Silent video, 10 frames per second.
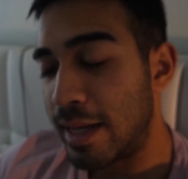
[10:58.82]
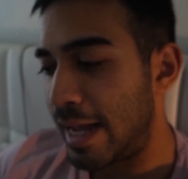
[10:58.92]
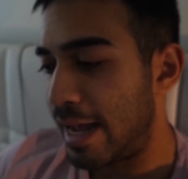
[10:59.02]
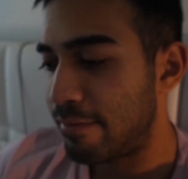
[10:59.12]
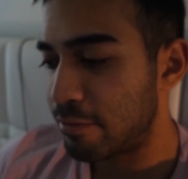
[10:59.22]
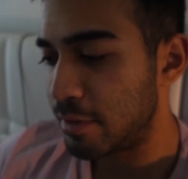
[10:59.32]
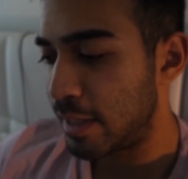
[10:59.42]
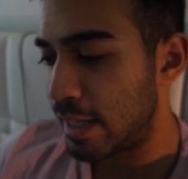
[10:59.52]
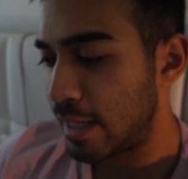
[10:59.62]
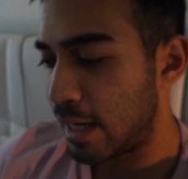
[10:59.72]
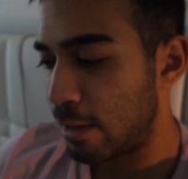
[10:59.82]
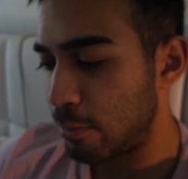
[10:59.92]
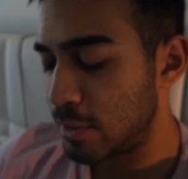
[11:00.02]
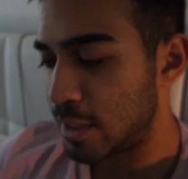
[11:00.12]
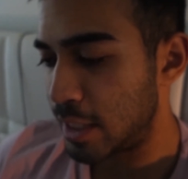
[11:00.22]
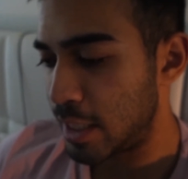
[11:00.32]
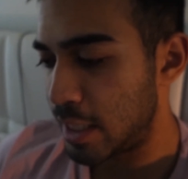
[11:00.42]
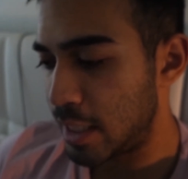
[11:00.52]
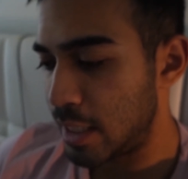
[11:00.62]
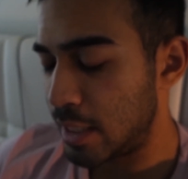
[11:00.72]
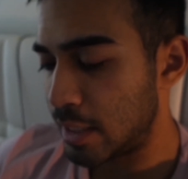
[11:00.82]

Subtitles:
after that, I would say